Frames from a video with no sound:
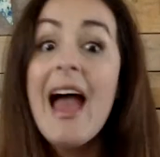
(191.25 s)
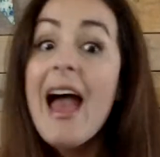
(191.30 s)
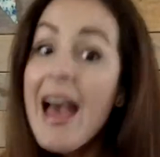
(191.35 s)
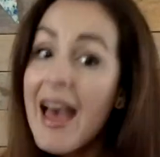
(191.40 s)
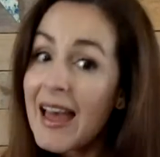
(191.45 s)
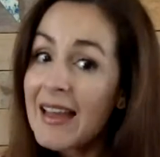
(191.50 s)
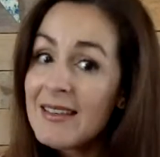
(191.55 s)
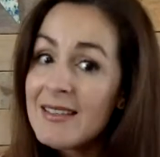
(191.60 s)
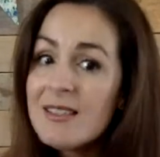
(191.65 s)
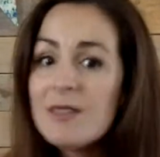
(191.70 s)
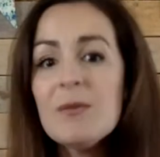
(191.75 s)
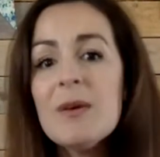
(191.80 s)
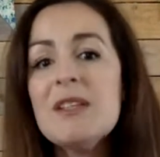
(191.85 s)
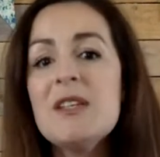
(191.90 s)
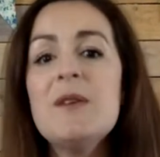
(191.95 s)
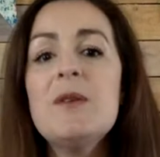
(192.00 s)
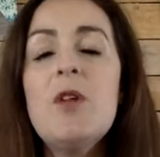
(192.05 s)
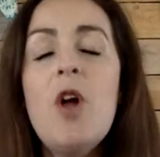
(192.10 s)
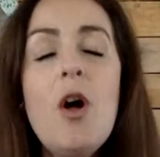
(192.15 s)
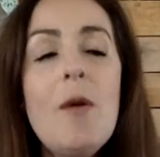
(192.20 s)
And
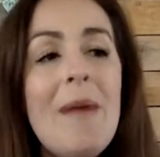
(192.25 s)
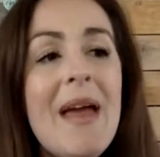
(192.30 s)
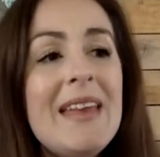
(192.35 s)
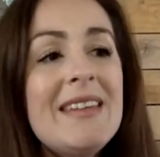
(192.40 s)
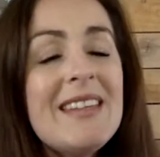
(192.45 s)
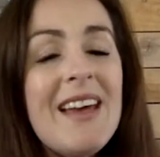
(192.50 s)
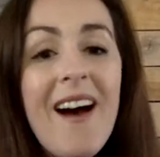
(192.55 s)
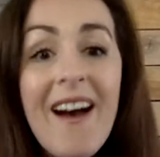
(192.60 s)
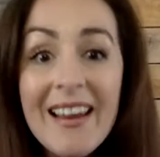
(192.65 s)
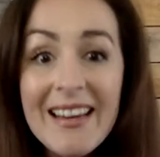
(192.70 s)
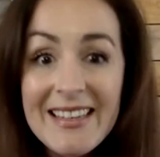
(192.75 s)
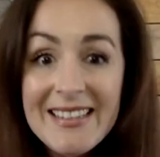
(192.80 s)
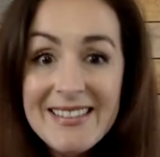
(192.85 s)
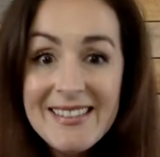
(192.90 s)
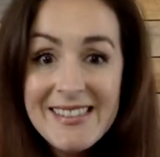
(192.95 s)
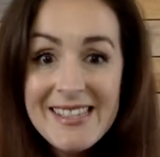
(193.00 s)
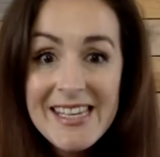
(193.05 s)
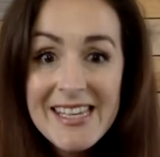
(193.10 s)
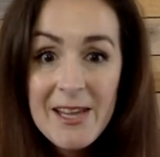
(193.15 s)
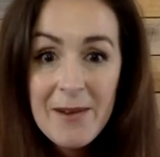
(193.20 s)
when you comment, I can
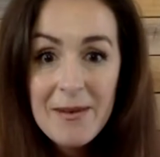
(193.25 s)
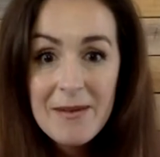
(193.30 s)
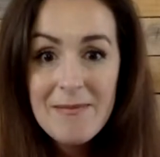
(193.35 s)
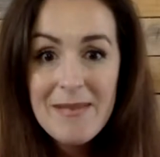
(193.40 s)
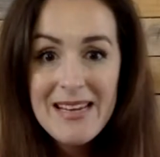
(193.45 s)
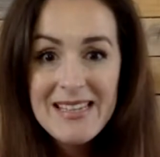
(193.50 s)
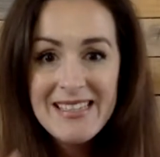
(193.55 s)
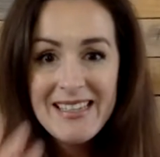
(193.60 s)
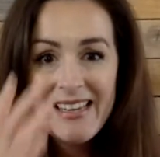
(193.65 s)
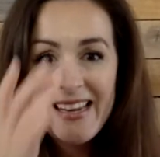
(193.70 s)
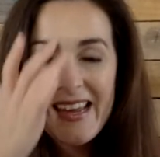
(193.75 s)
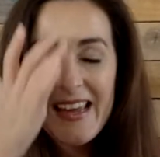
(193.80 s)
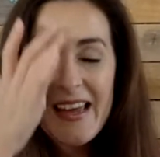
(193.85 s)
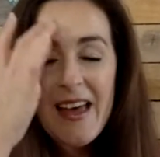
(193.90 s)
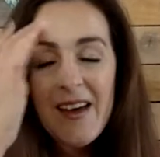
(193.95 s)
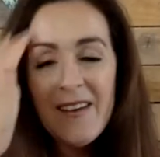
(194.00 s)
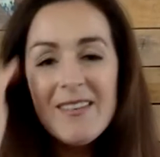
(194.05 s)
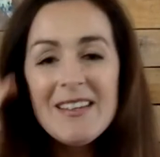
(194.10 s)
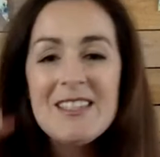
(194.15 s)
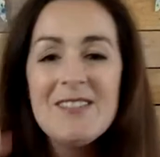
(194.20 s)
see you immediately,
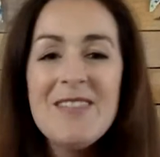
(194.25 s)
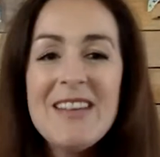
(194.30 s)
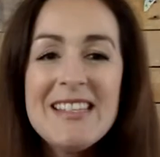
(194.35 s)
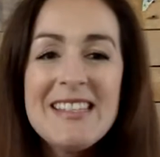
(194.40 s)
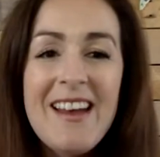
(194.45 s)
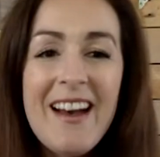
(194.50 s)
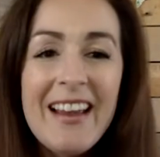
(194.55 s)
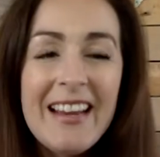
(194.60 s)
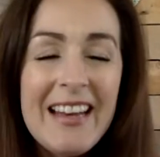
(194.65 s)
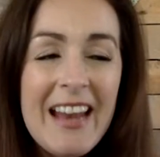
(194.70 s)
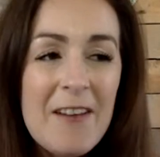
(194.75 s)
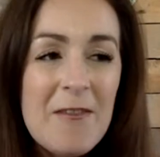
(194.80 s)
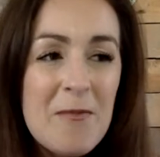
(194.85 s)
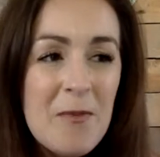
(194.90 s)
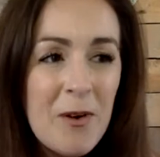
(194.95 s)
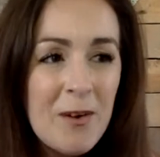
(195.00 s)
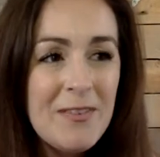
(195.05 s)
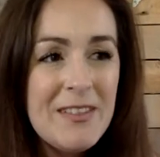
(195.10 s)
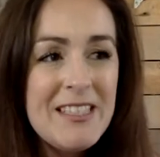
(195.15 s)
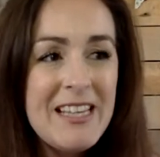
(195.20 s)
which means that I can have
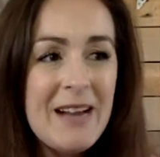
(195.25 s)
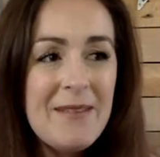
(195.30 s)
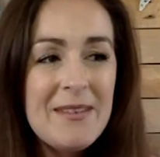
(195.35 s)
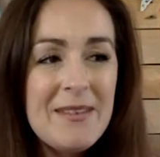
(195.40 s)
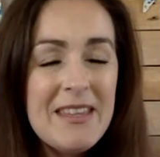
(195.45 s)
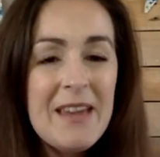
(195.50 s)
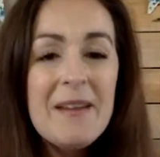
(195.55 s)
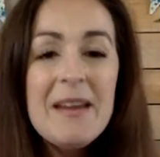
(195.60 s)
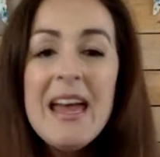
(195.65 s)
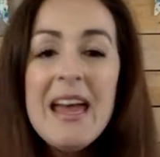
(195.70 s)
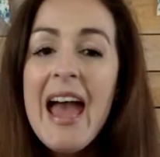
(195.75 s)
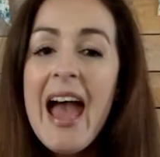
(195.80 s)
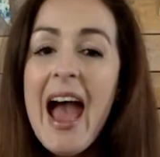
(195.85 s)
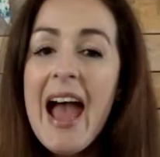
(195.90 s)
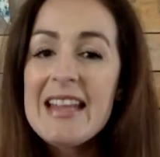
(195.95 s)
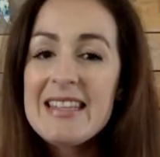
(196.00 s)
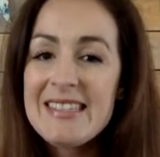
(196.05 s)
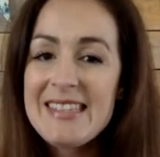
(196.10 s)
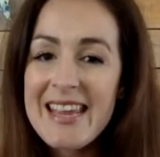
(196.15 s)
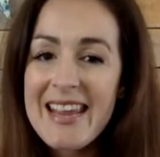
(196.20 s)
more of a chat with you
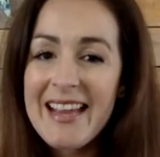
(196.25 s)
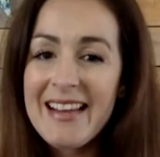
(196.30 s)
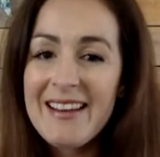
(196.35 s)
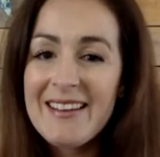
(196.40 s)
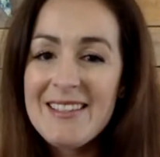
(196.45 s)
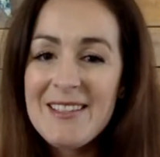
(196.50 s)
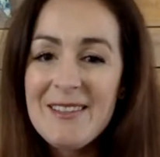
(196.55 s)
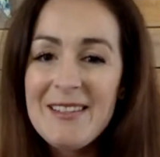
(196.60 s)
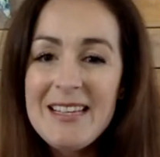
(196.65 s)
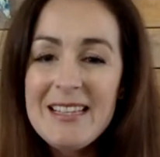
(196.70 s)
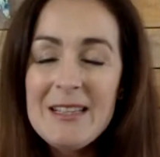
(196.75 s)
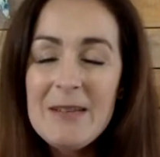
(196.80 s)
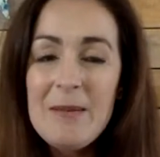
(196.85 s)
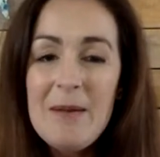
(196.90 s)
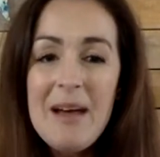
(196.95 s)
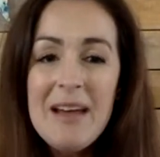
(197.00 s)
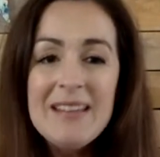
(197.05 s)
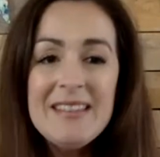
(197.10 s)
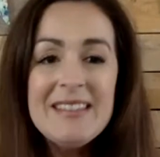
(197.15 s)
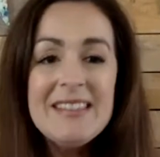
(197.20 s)
and say hello to your little
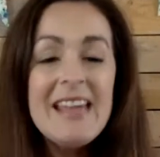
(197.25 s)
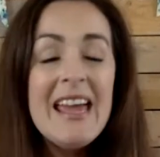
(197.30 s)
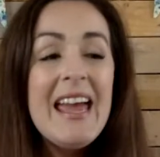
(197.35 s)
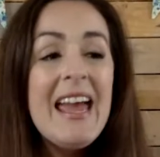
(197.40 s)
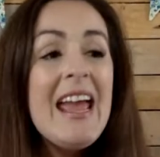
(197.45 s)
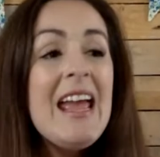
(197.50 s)
ones.